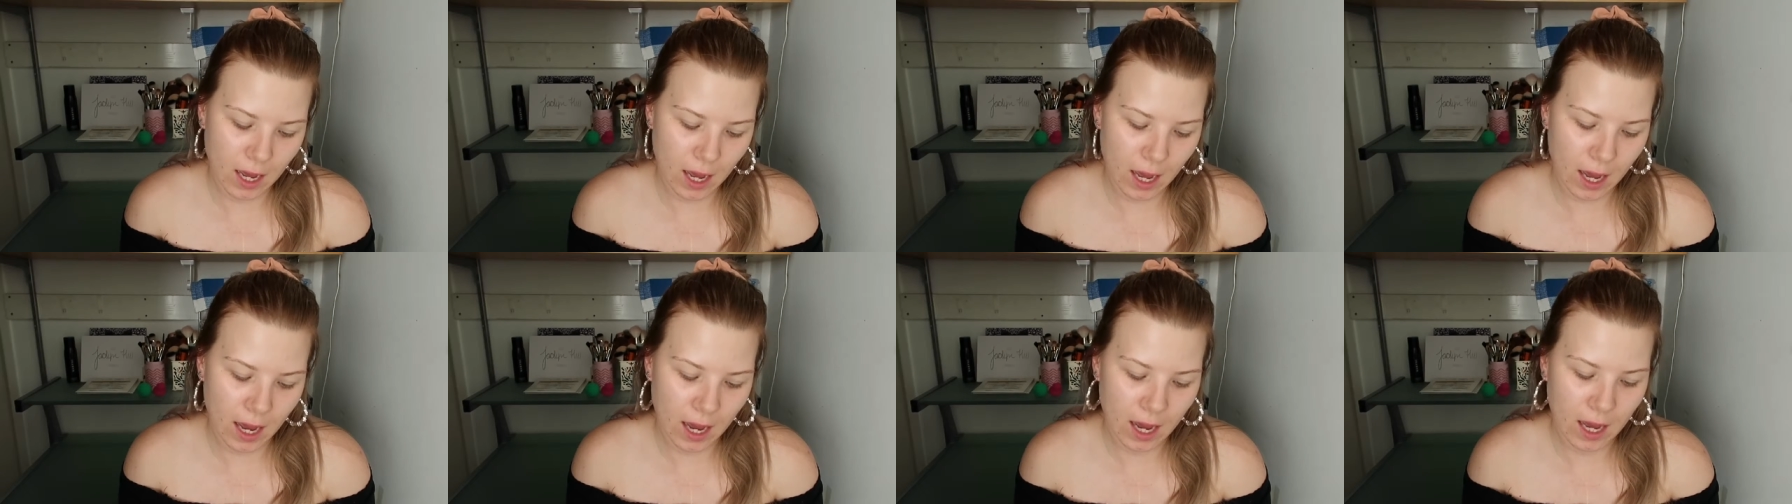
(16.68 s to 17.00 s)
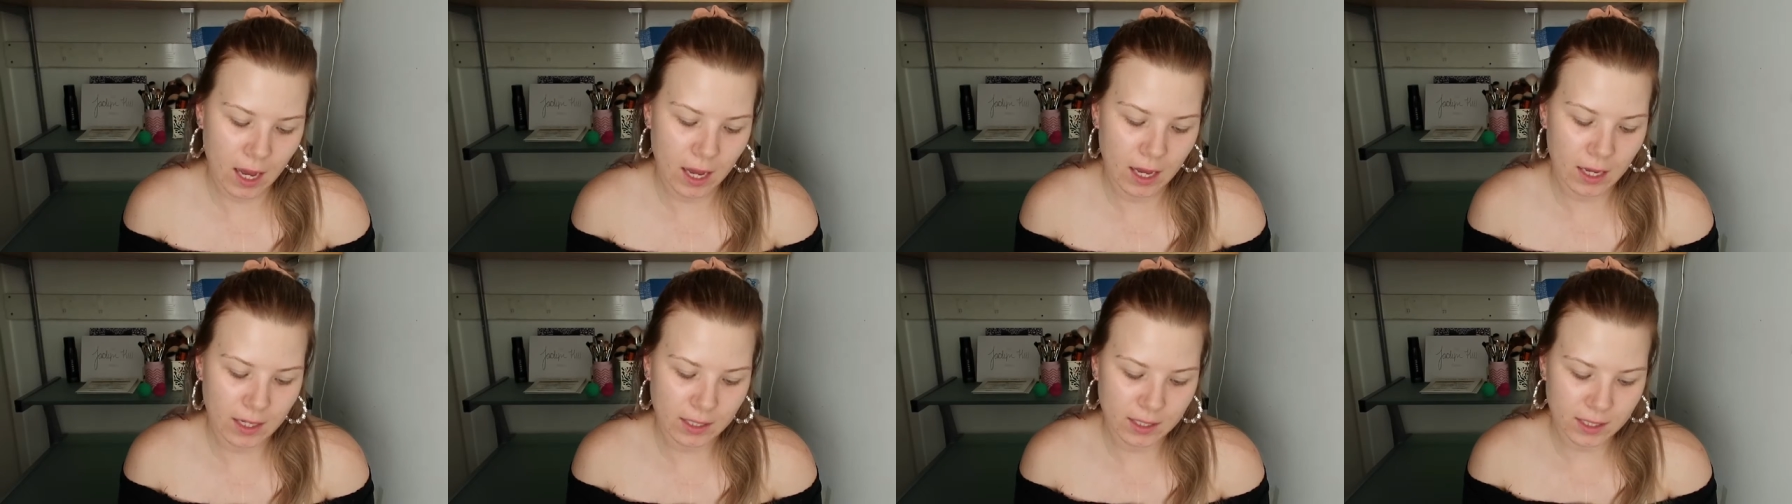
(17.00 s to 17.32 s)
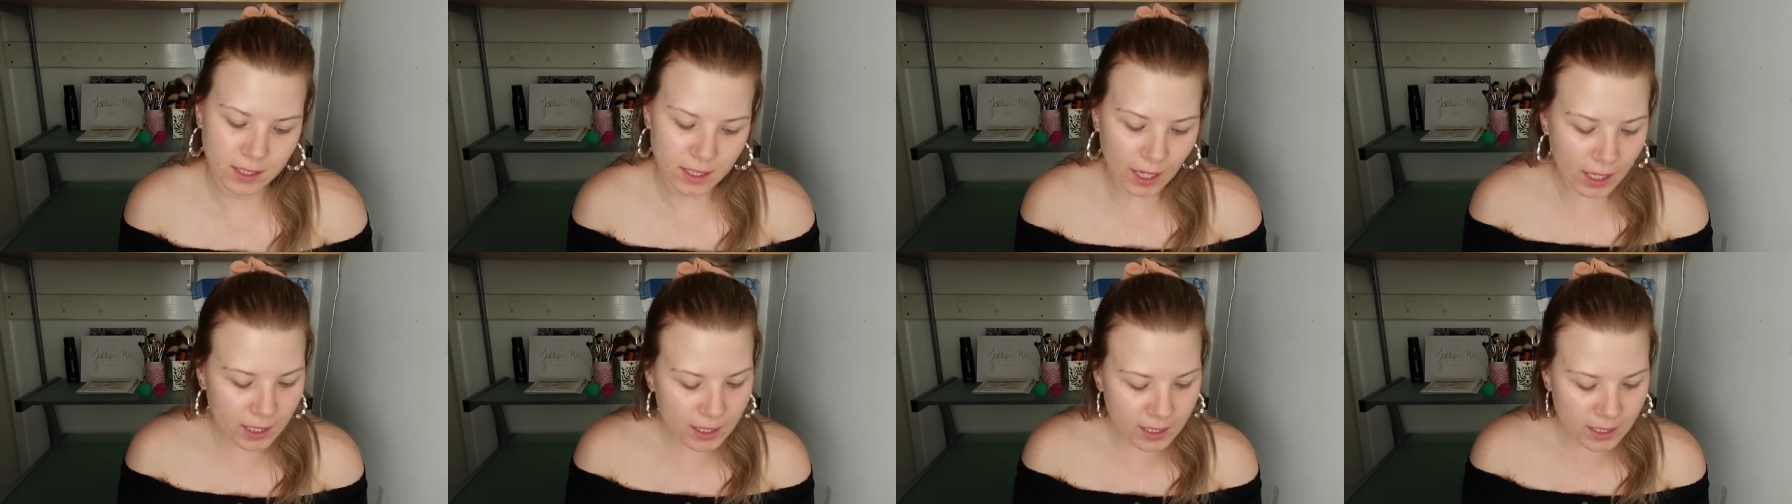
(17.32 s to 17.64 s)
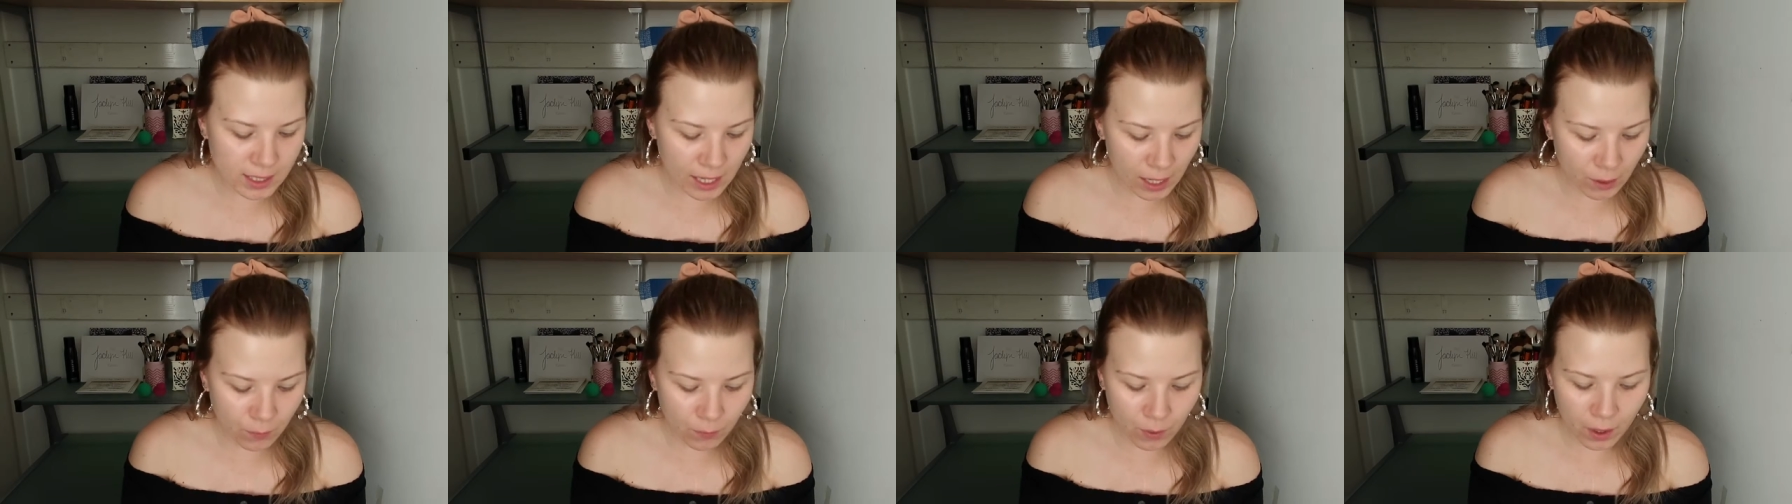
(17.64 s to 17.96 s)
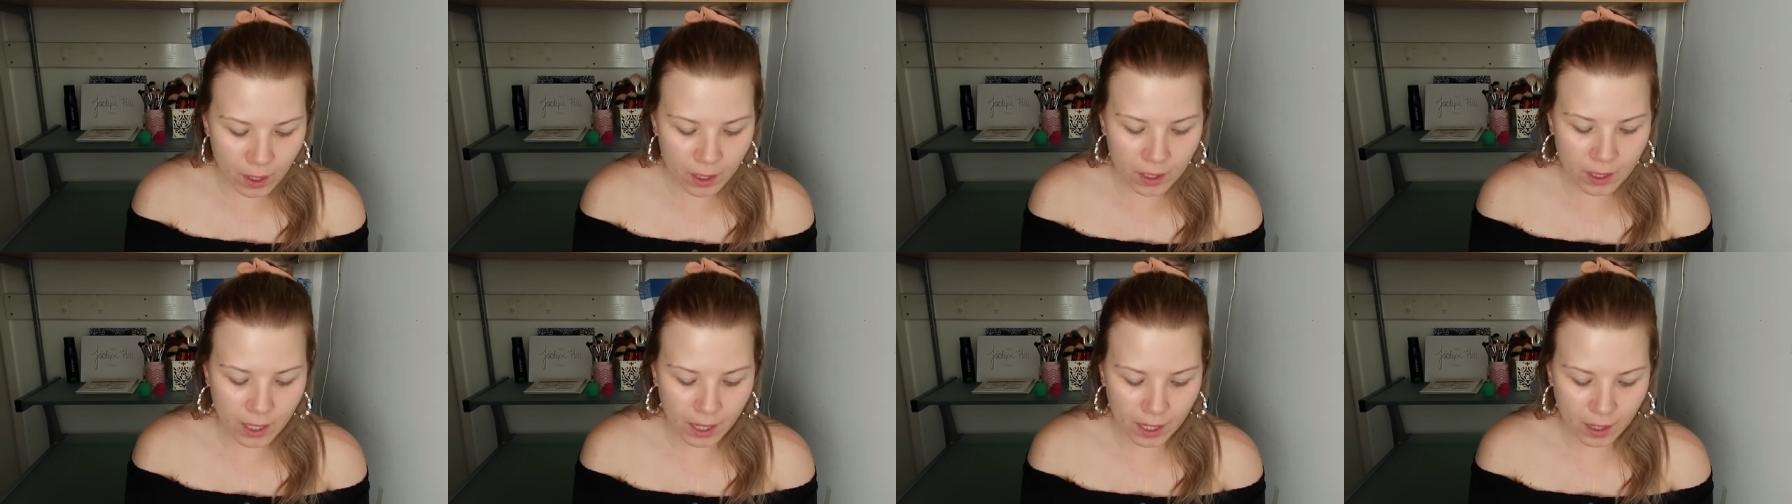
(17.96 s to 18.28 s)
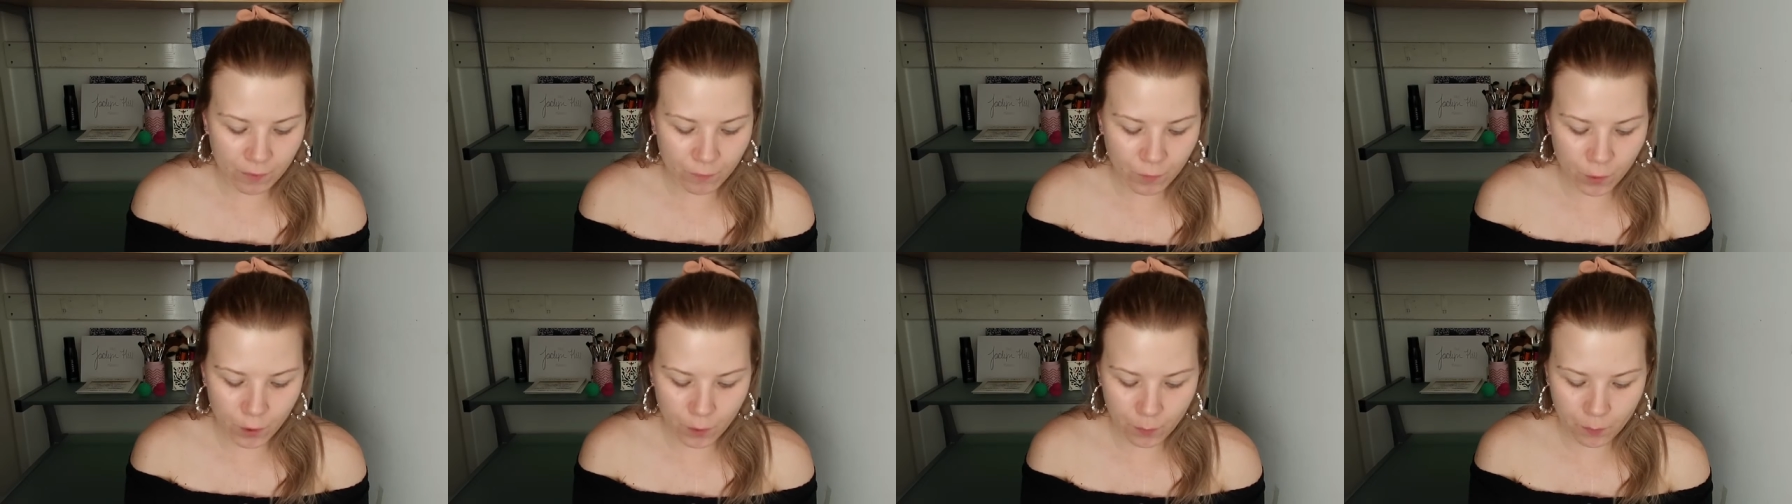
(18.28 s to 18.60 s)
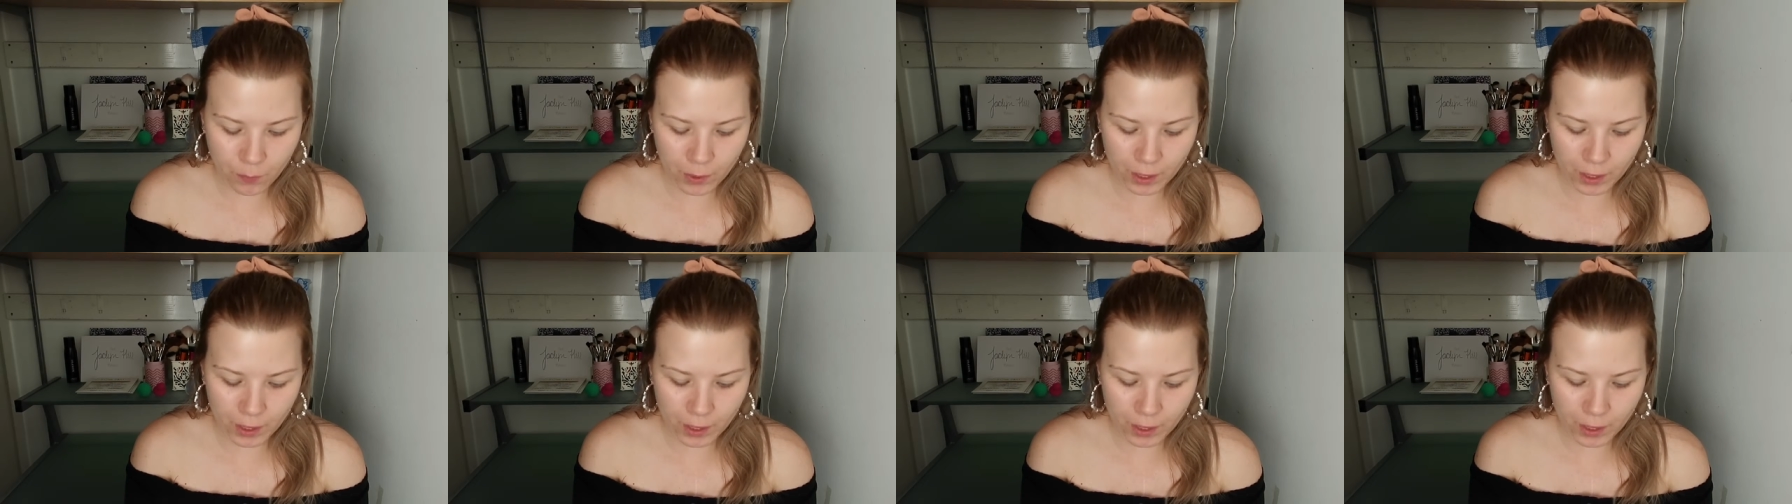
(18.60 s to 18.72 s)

a sunset one like I've got a